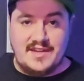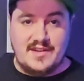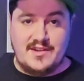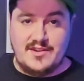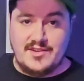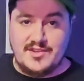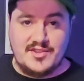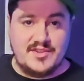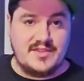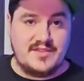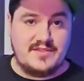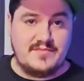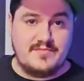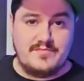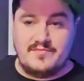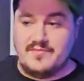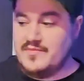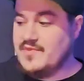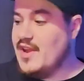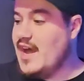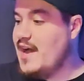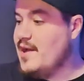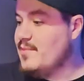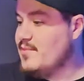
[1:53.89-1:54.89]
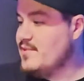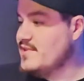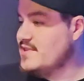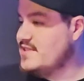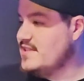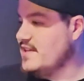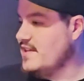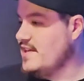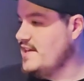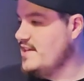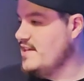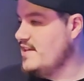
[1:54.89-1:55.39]
are just not worth
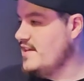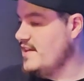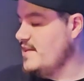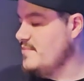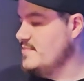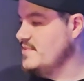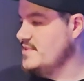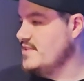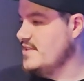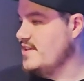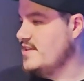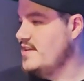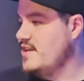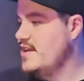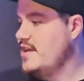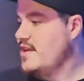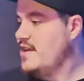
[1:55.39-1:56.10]
selling on Amazon.